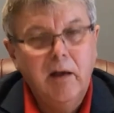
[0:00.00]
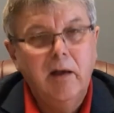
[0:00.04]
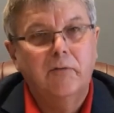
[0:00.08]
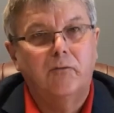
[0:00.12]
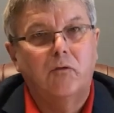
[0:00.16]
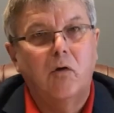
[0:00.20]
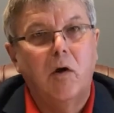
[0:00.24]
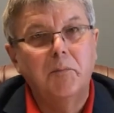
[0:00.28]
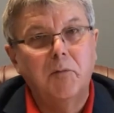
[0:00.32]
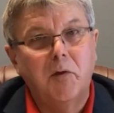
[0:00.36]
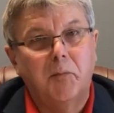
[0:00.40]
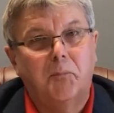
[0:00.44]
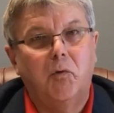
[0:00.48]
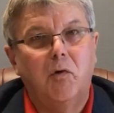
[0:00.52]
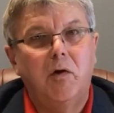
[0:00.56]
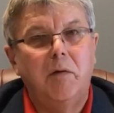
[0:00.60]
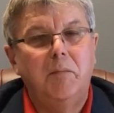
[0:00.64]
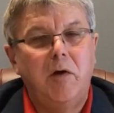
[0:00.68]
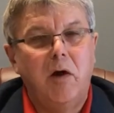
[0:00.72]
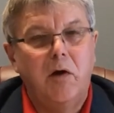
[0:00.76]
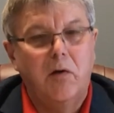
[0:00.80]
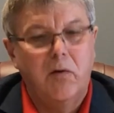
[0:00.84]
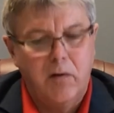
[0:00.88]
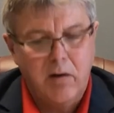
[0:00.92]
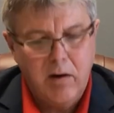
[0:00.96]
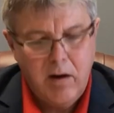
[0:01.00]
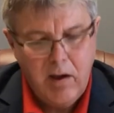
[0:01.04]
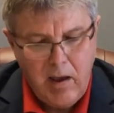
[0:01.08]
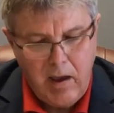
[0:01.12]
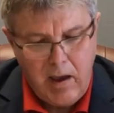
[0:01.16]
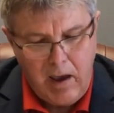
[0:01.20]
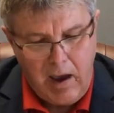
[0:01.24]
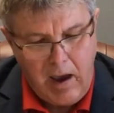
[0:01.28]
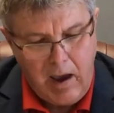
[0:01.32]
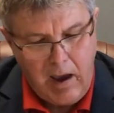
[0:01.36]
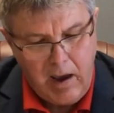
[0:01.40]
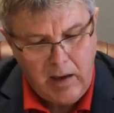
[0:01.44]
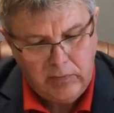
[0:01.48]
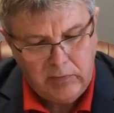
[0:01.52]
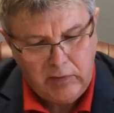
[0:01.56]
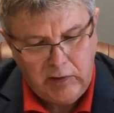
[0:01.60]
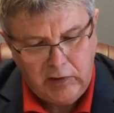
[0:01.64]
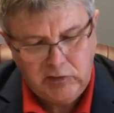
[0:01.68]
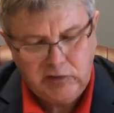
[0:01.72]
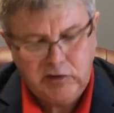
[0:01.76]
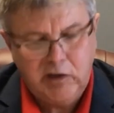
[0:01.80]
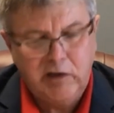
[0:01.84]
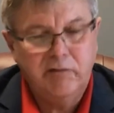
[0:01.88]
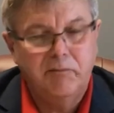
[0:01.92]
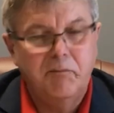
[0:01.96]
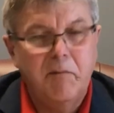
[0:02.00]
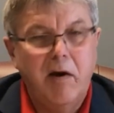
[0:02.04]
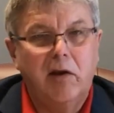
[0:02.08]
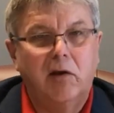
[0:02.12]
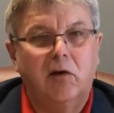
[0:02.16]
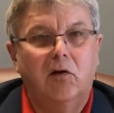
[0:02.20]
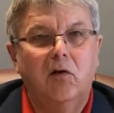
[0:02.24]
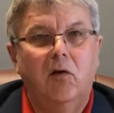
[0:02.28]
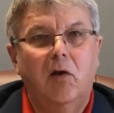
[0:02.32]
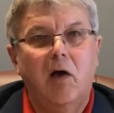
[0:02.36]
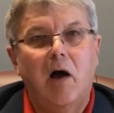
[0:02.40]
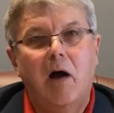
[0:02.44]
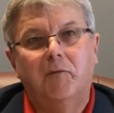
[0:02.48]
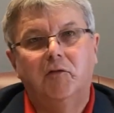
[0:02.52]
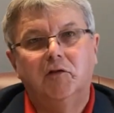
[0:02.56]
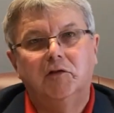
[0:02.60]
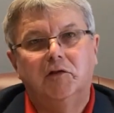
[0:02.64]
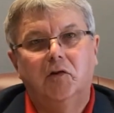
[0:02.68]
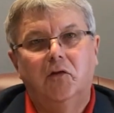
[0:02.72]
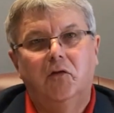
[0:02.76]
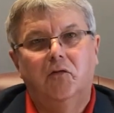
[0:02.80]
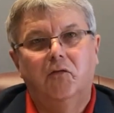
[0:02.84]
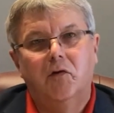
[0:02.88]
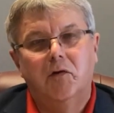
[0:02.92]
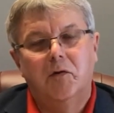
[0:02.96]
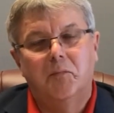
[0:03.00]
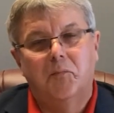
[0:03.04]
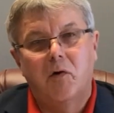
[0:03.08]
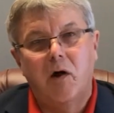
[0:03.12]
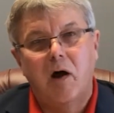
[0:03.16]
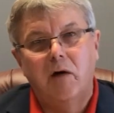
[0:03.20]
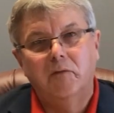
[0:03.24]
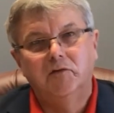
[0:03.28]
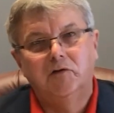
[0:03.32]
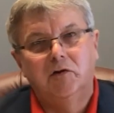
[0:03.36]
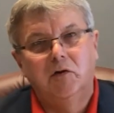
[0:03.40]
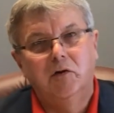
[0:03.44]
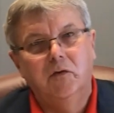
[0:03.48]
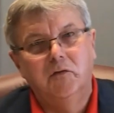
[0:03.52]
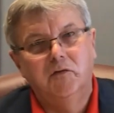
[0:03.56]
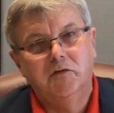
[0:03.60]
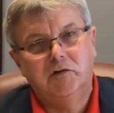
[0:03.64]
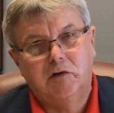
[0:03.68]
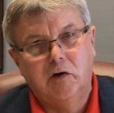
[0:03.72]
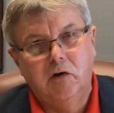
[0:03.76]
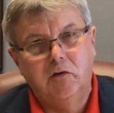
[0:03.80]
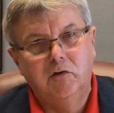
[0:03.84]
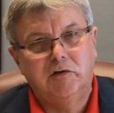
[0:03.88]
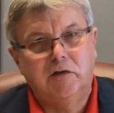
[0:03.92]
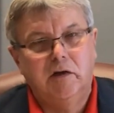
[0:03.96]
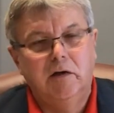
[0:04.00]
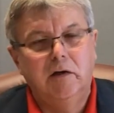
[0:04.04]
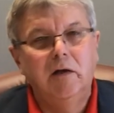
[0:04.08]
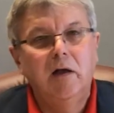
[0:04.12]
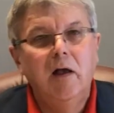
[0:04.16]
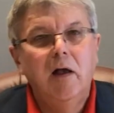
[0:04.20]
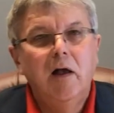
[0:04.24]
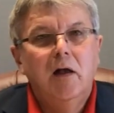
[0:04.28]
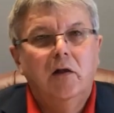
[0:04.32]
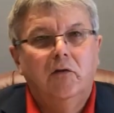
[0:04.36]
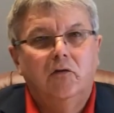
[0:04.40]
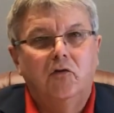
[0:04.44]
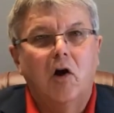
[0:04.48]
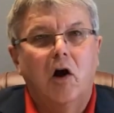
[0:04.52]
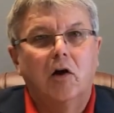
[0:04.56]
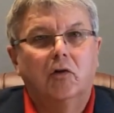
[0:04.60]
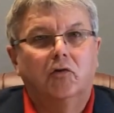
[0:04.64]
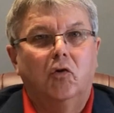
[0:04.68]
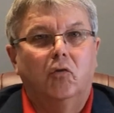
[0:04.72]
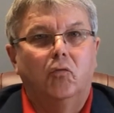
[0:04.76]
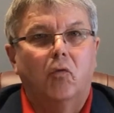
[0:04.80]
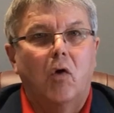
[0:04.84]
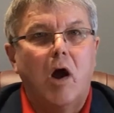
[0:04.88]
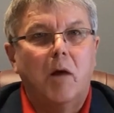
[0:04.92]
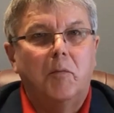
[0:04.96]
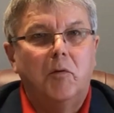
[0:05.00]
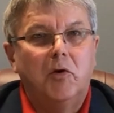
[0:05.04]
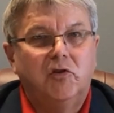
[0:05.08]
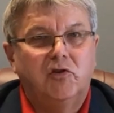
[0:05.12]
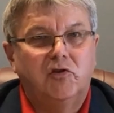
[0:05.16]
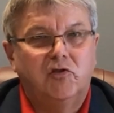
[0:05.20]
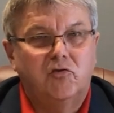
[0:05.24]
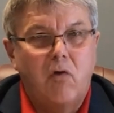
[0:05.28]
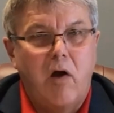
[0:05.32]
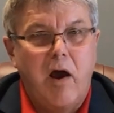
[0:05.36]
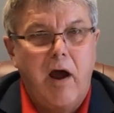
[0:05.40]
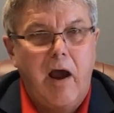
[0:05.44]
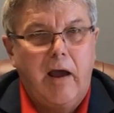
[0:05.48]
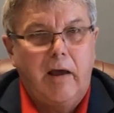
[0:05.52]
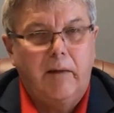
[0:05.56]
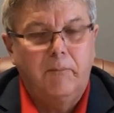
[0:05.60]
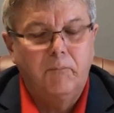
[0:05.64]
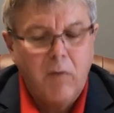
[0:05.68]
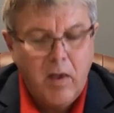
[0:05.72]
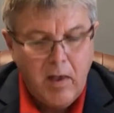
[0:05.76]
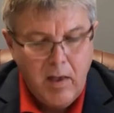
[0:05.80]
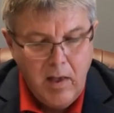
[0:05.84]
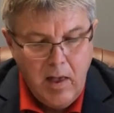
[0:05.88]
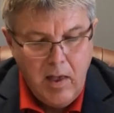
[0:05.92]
from the Premier and the Chief Medical Officer for the province of Nova Scotia, Dr. Robert Strang.